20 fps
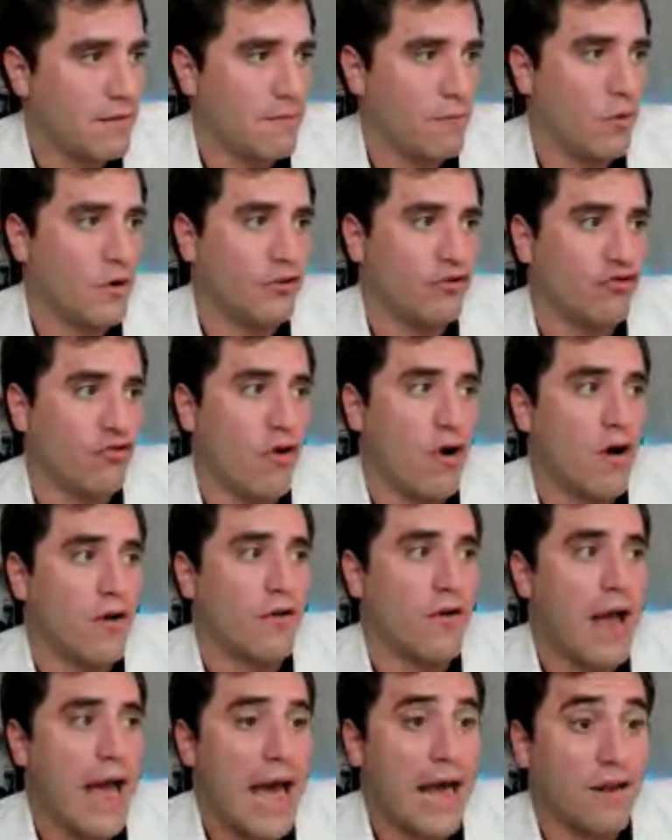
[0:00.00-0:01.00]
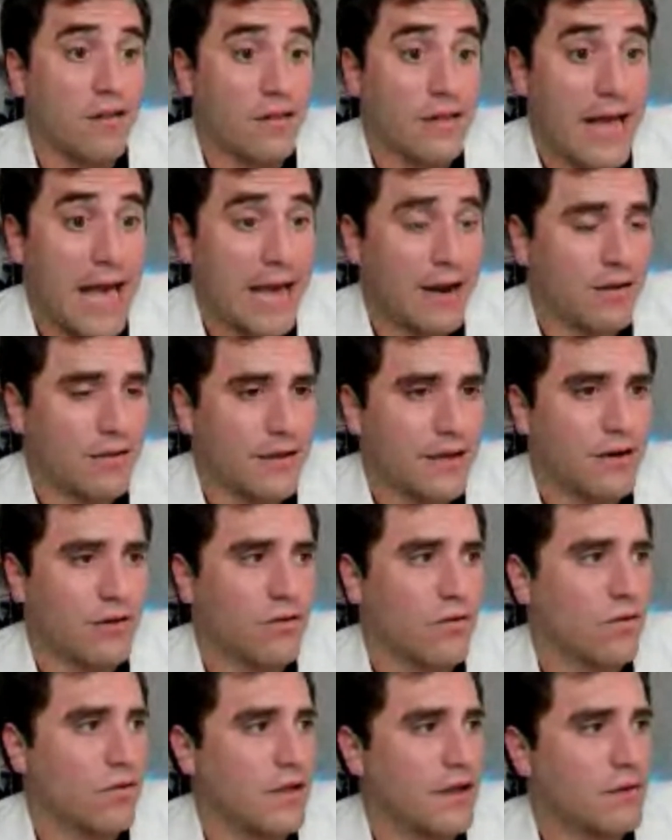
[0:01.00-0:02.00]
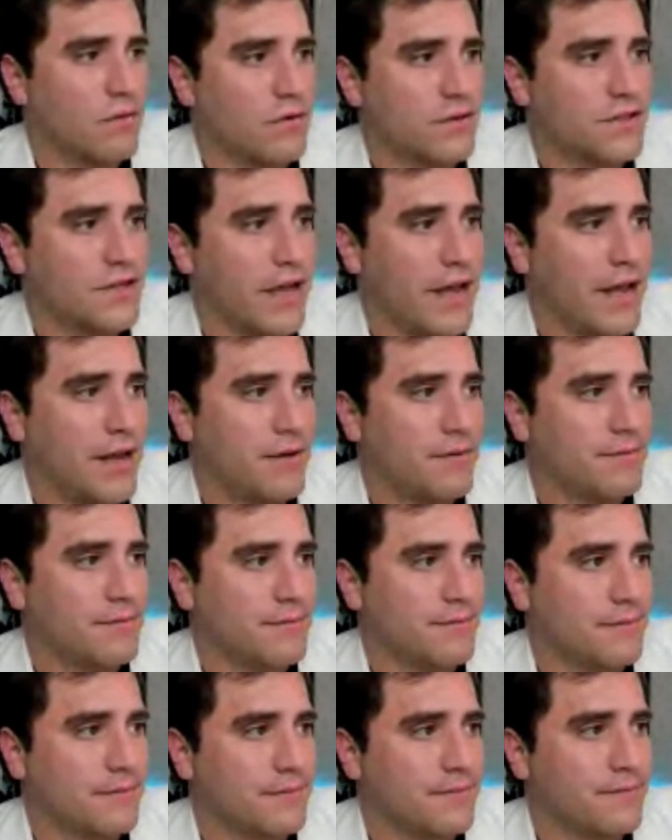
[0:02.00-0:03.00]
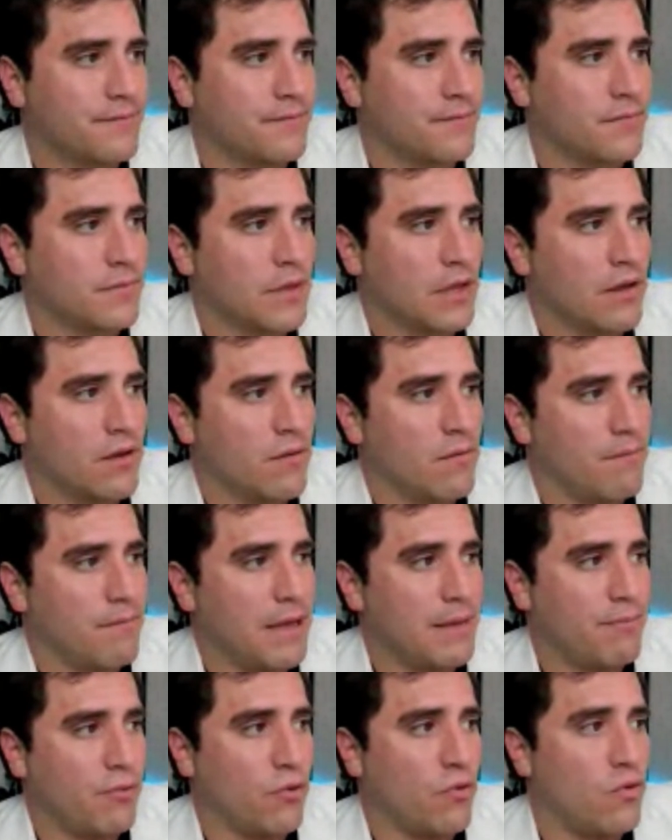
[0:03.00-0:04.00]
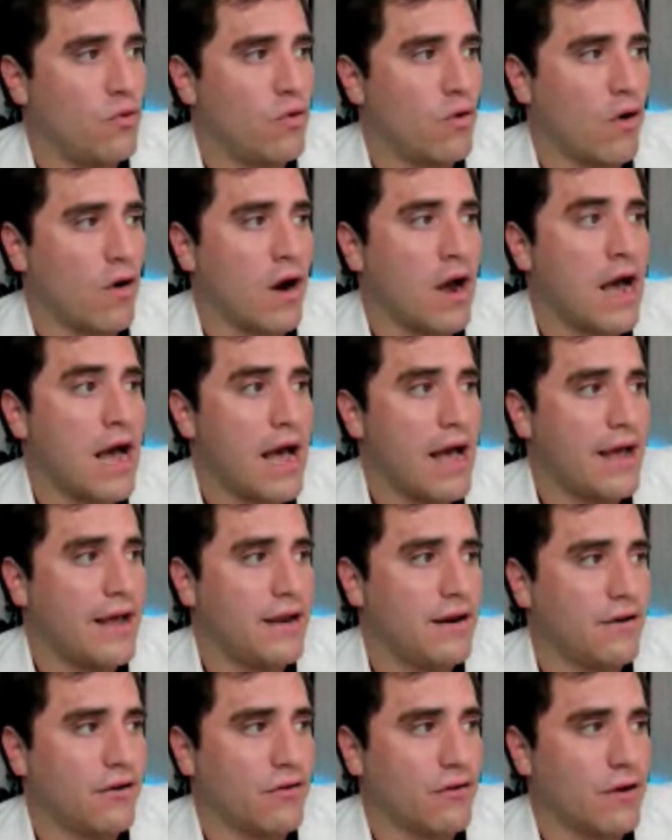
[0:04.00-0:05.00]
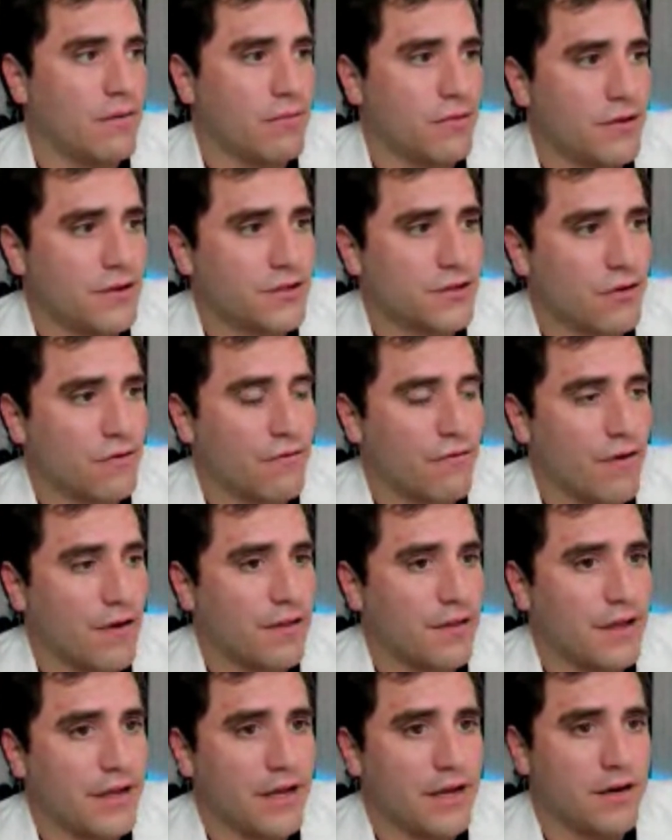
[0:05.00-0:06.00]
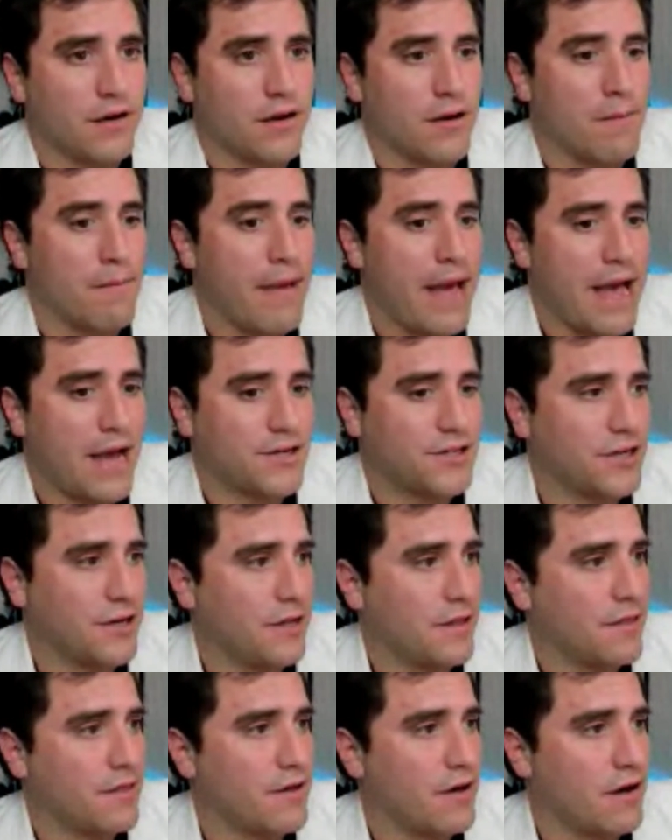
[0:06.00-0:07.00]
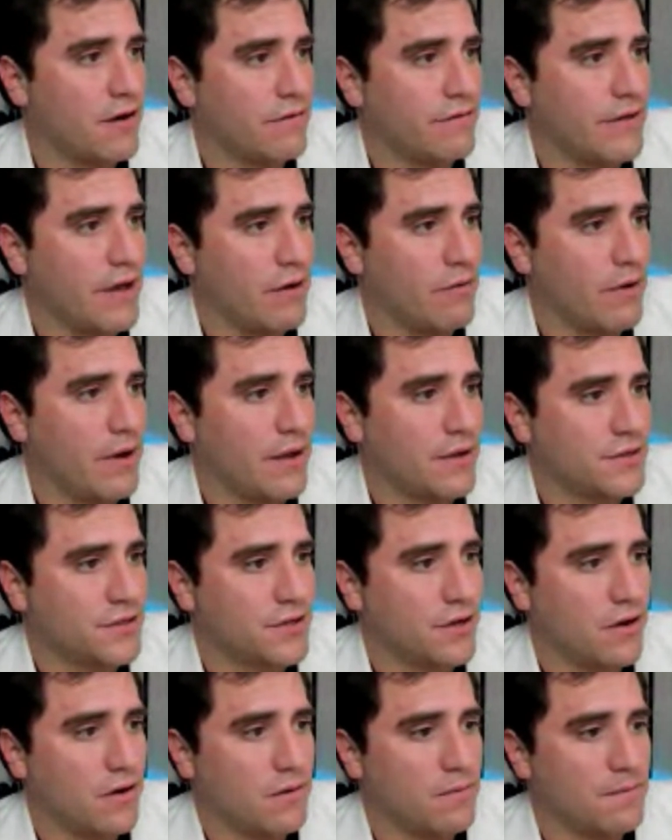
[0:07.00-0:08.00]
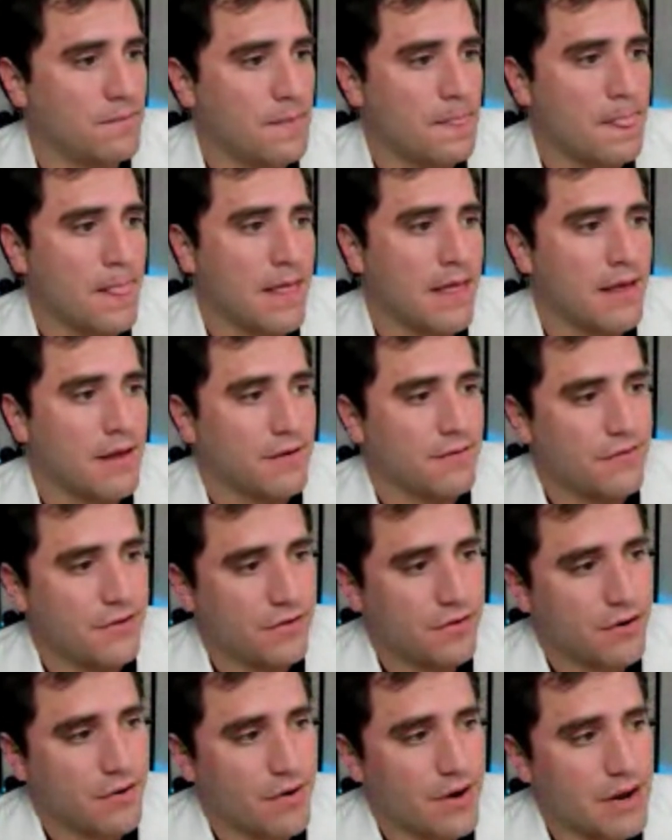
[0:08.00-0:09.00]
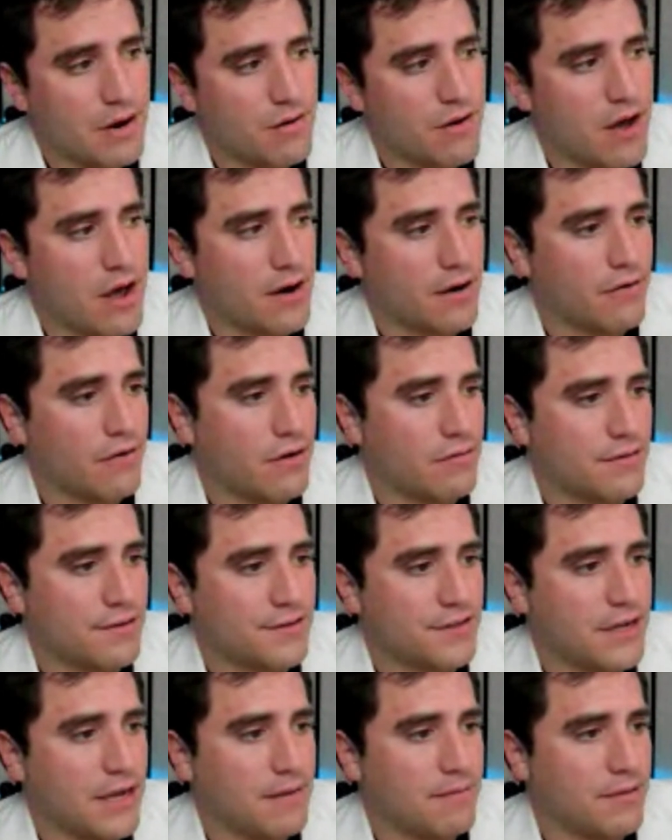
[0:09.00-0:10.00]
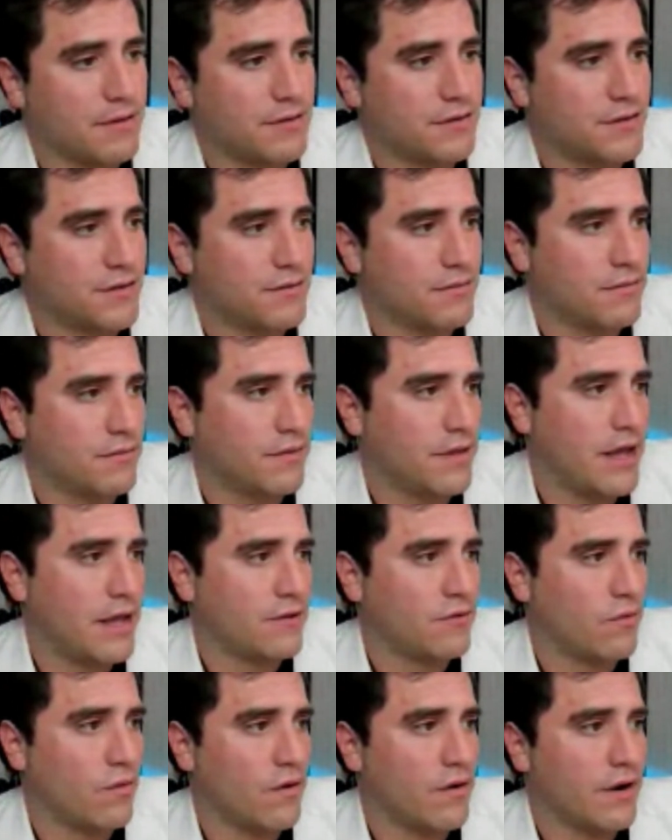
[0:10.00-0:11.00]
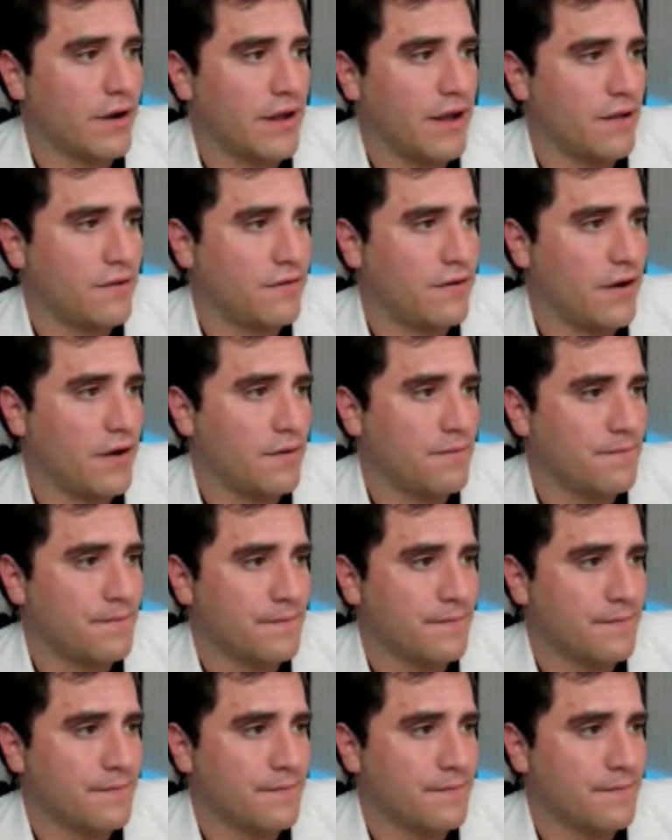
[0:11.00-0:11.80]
withdrawn or analytical, like we're saying, people who are high in agreeableness are friendly and compassionate and thought of that way. So do you agree or not agree with the statements? That's where it gets you.